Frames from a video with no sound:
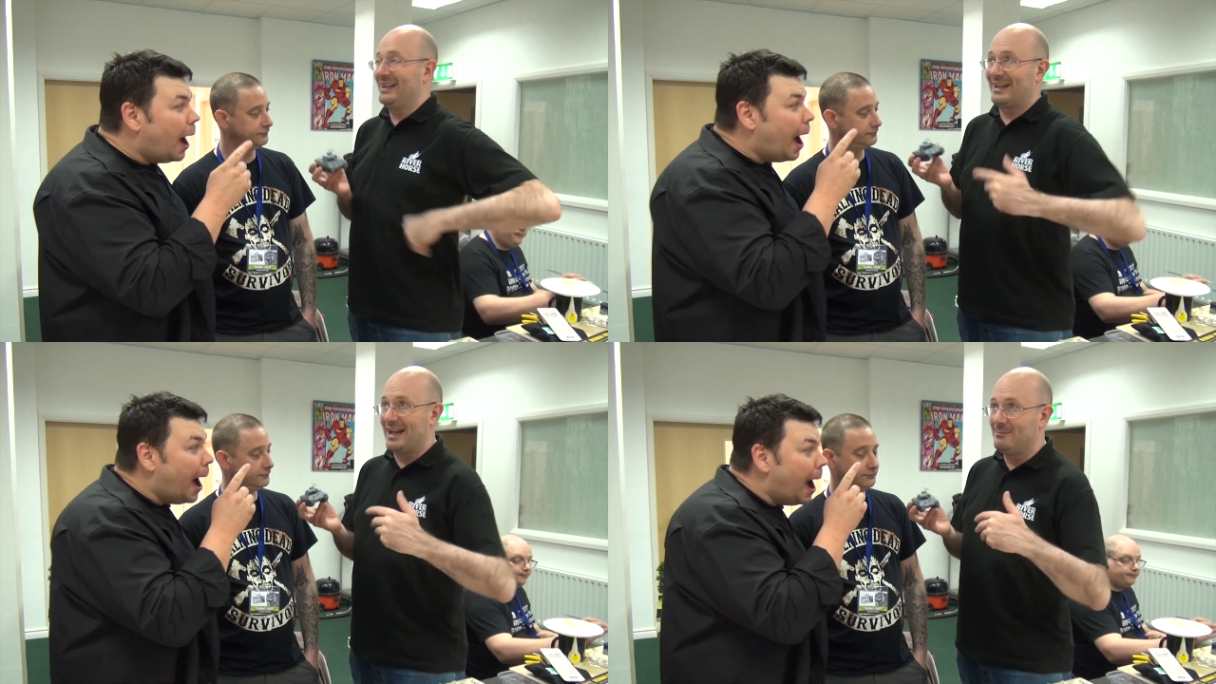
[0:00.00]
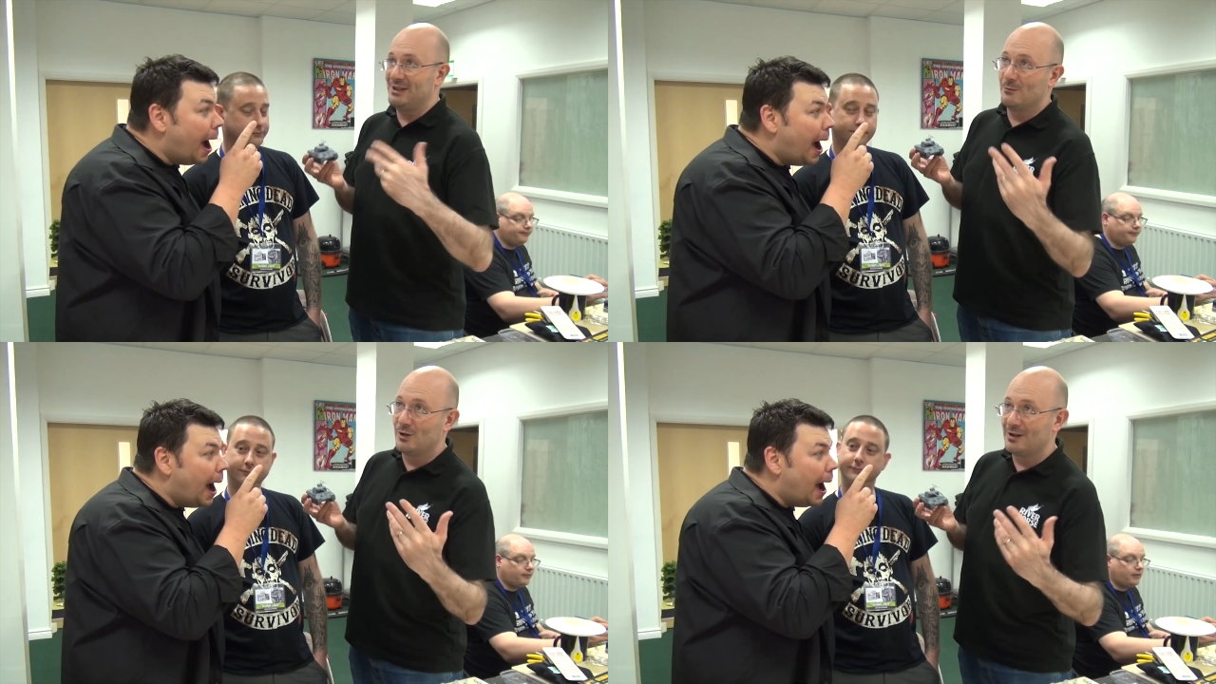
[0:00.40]
Speaker 1: in the
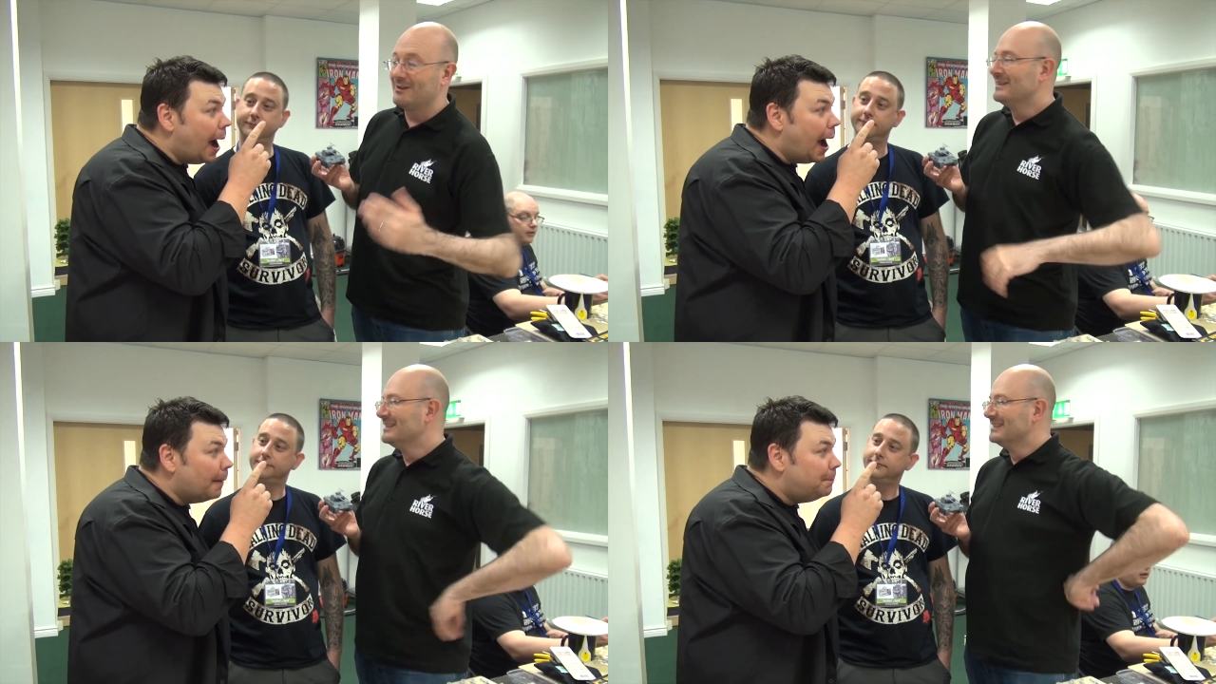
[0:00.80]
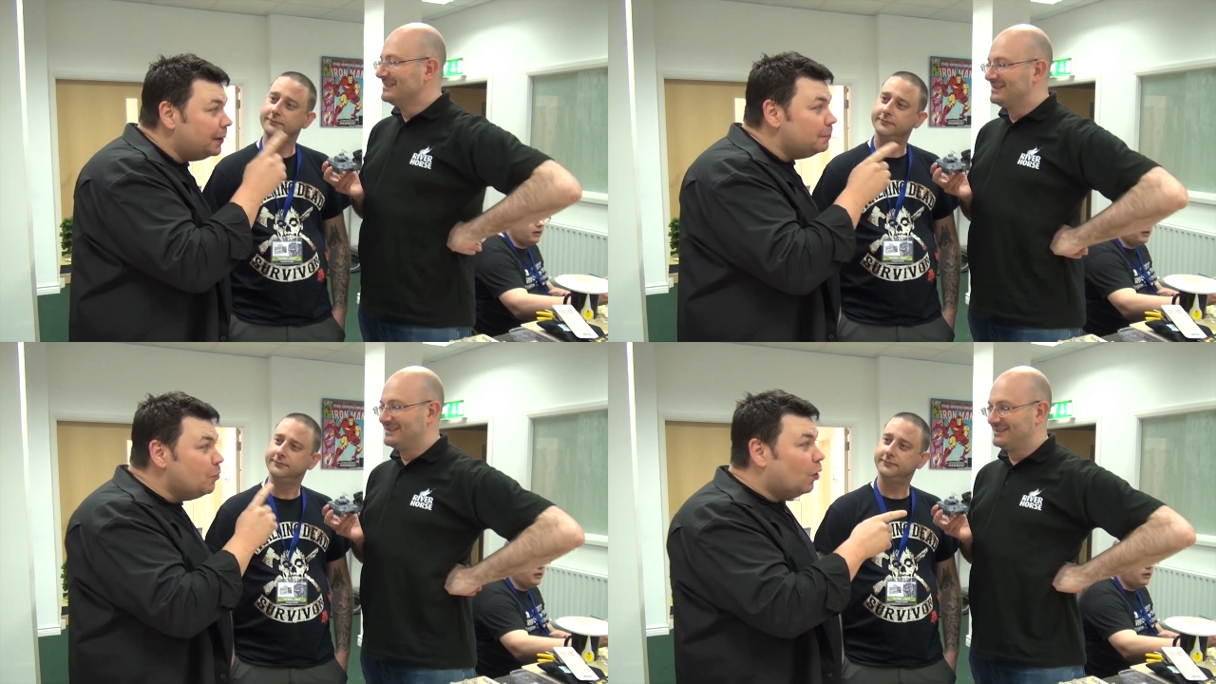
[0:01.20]
game, in the
Speaker 2: war. A
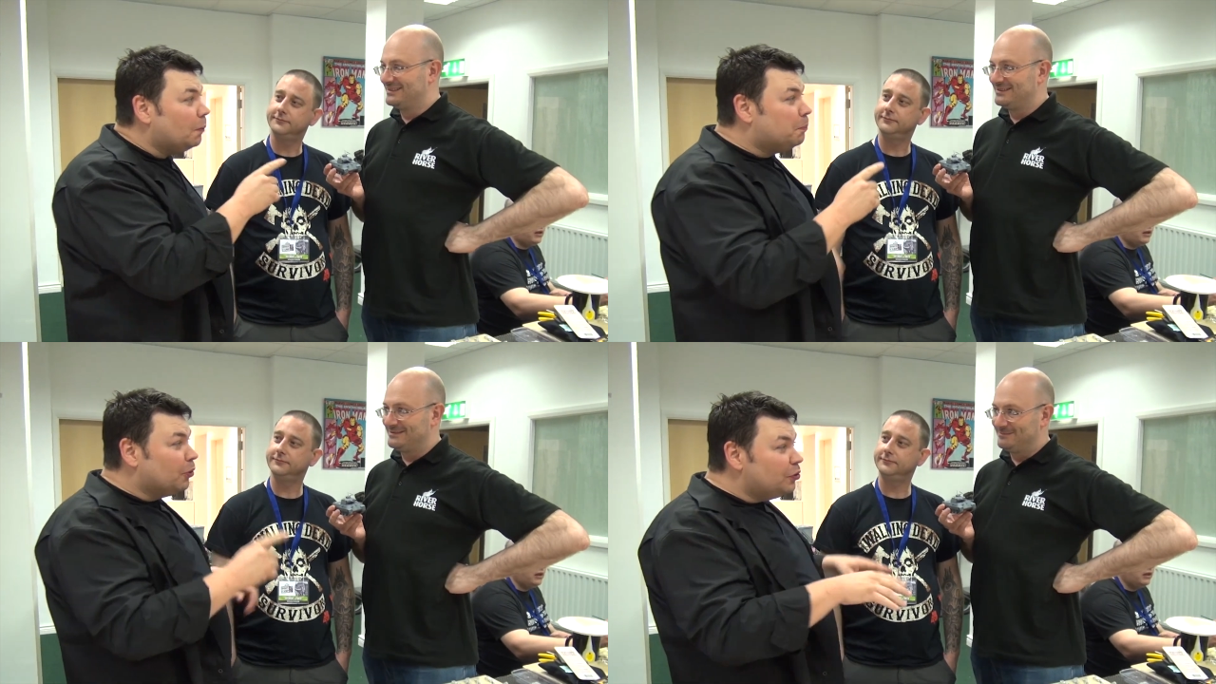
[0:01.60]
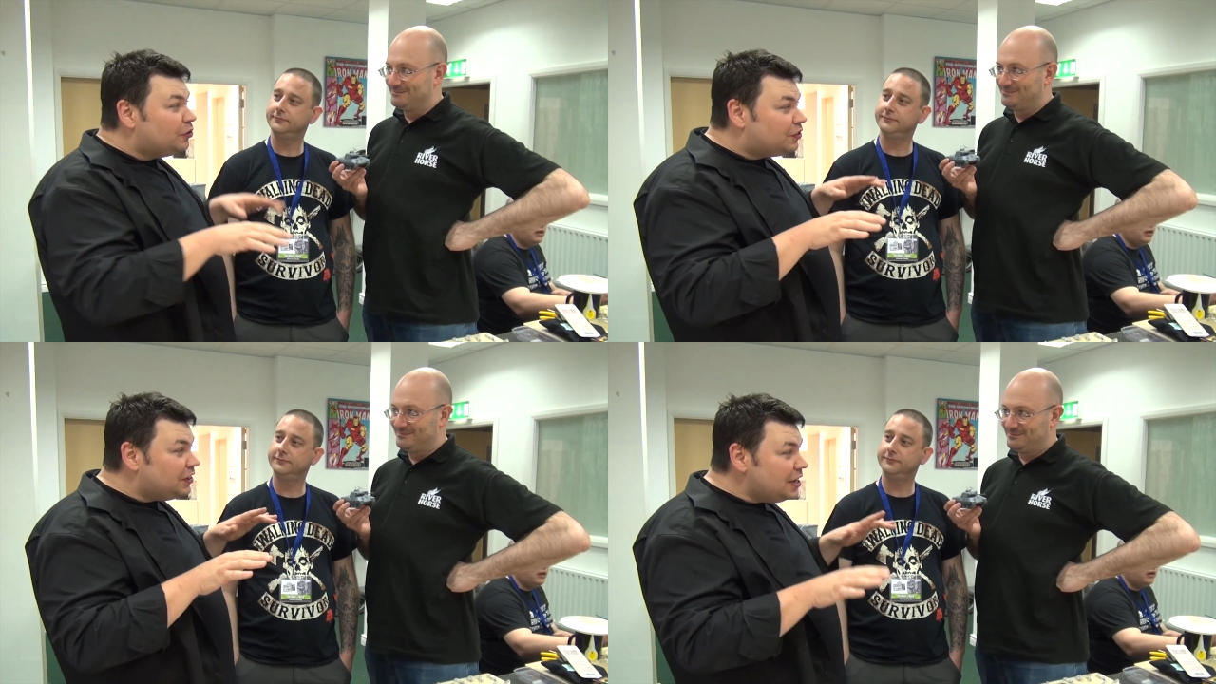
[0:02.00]
bit more
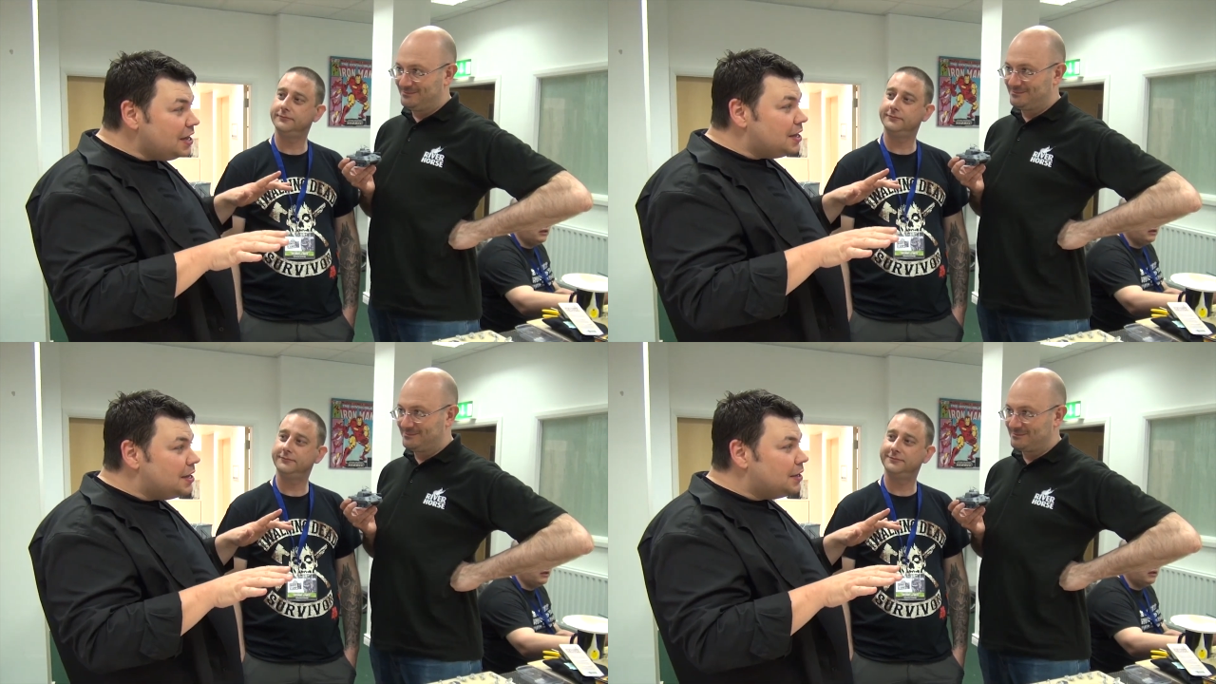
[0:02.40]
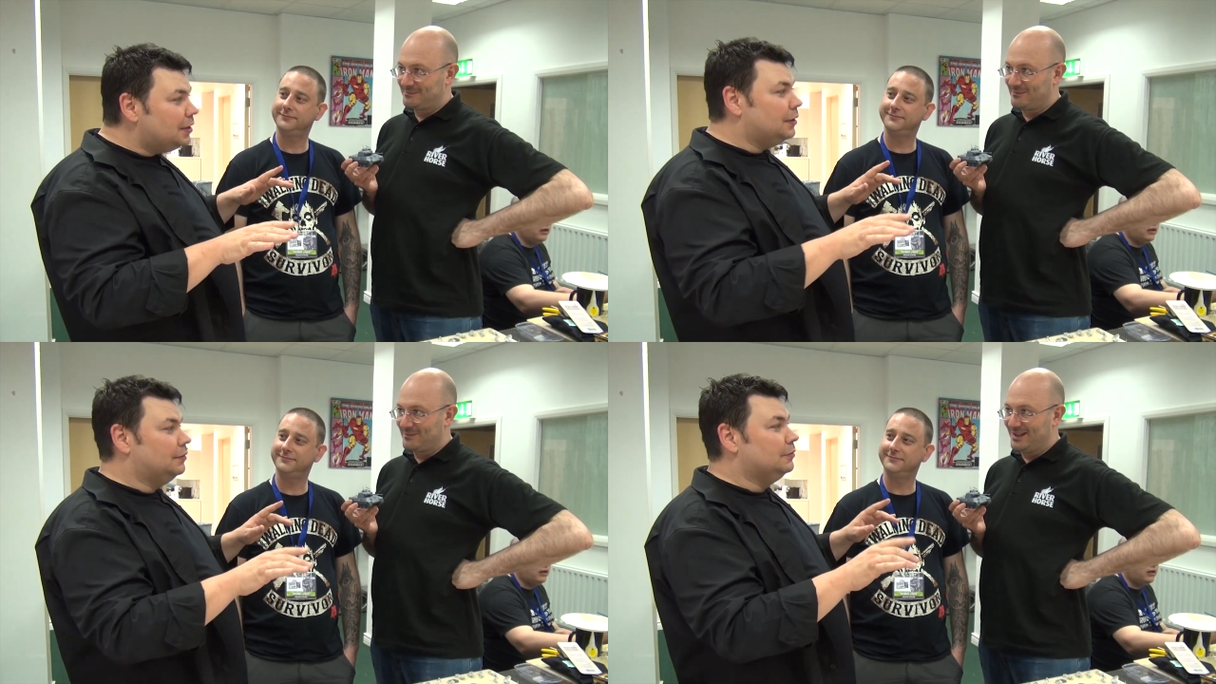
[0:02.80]
Bruce
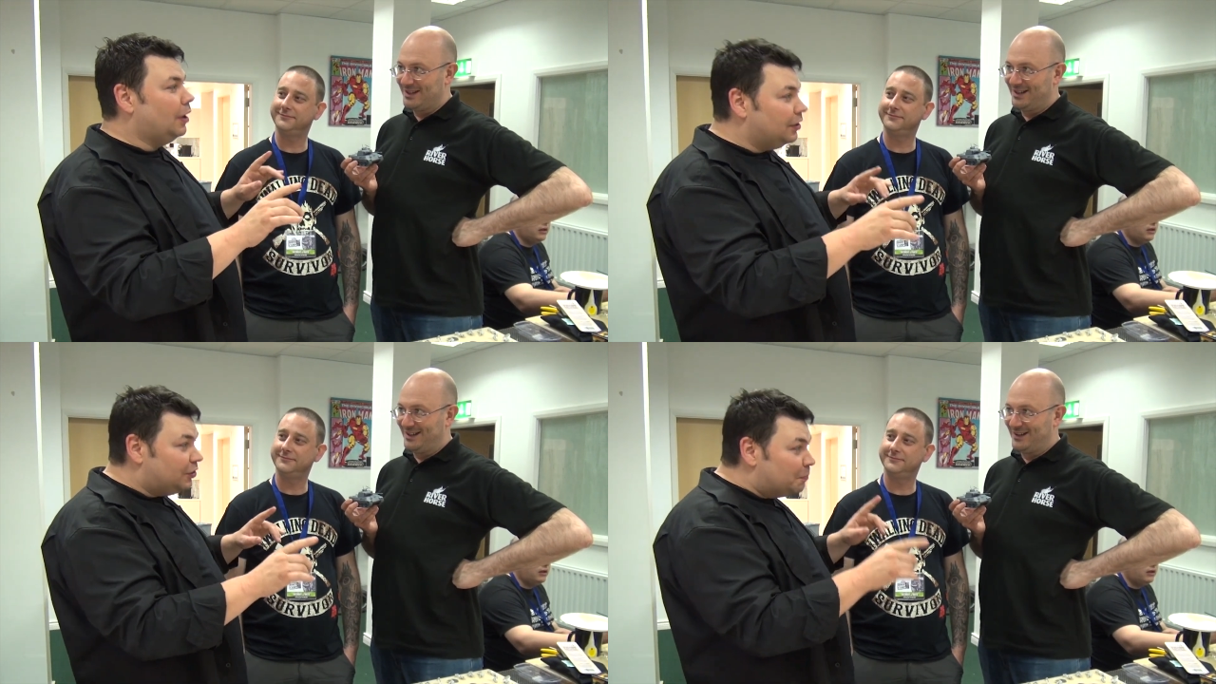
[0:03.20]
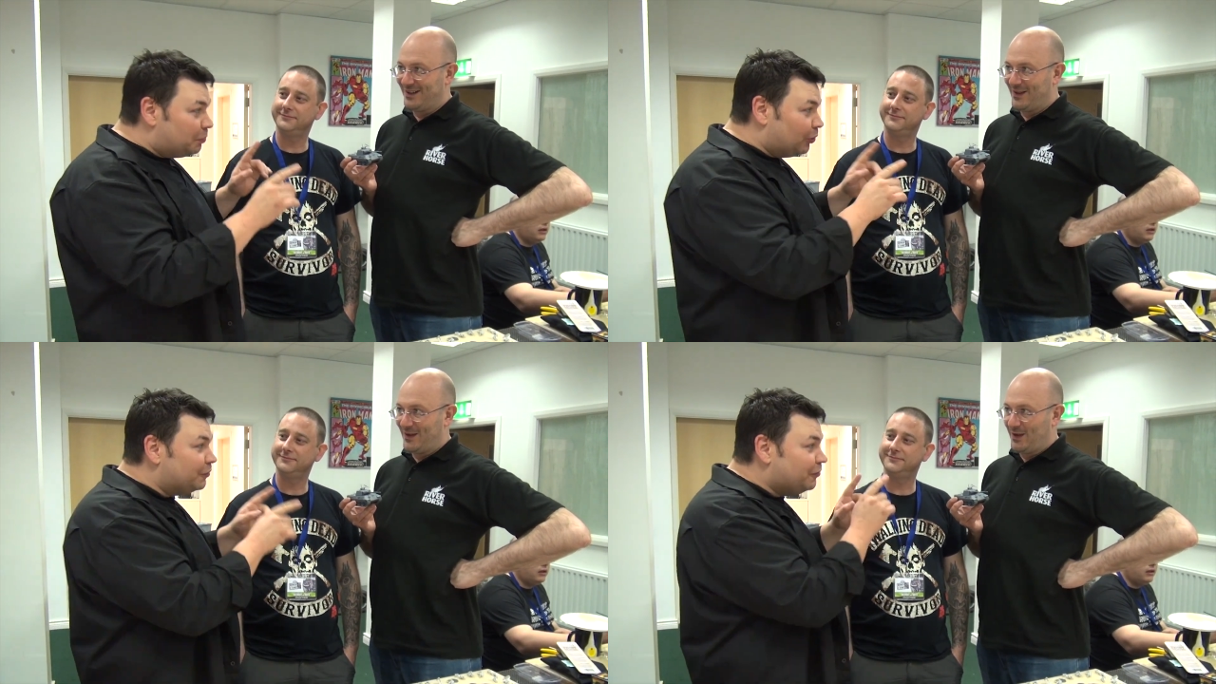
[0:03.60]
Lee rather than brute